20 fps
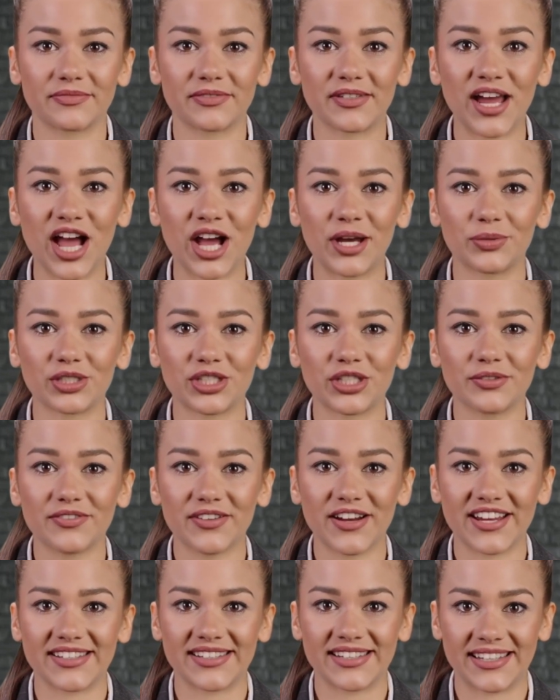Option
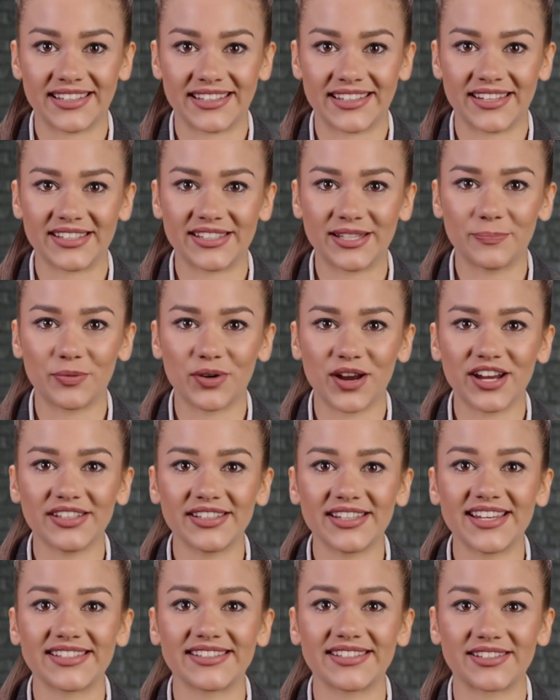pricing is the
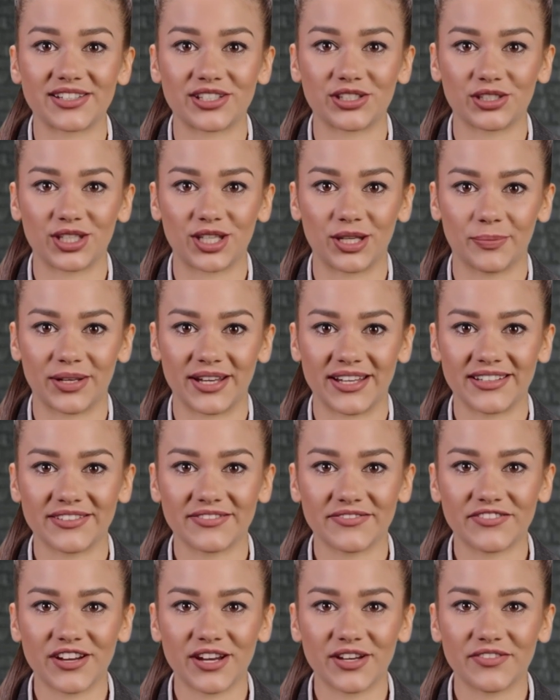process of determining the
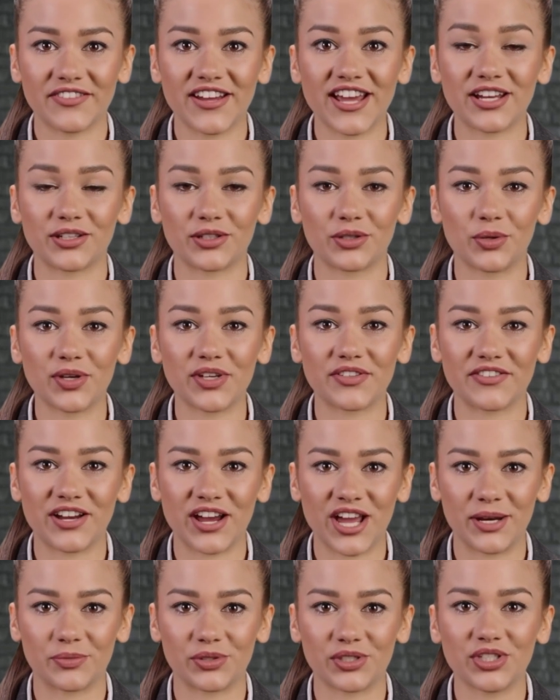fair value of an
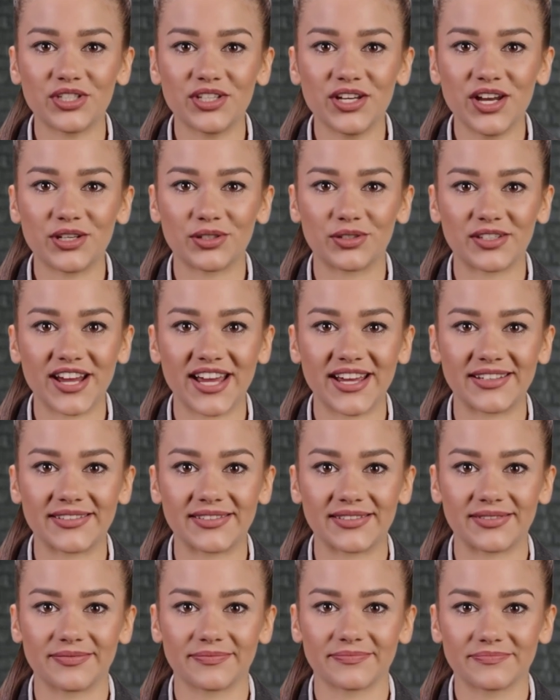option
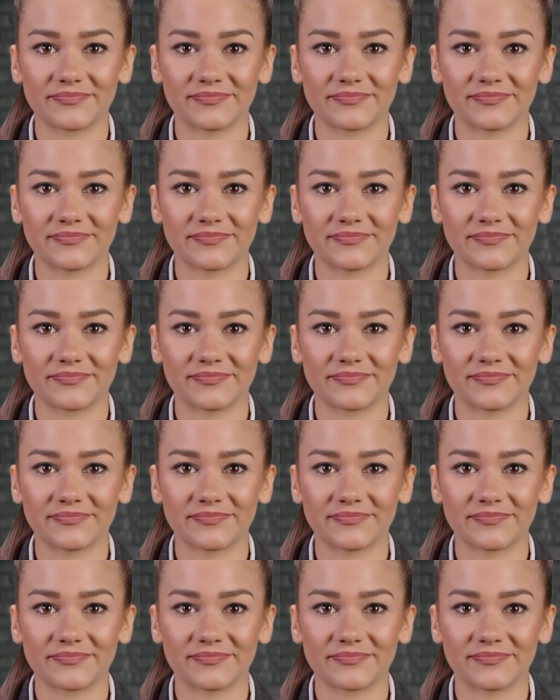contract.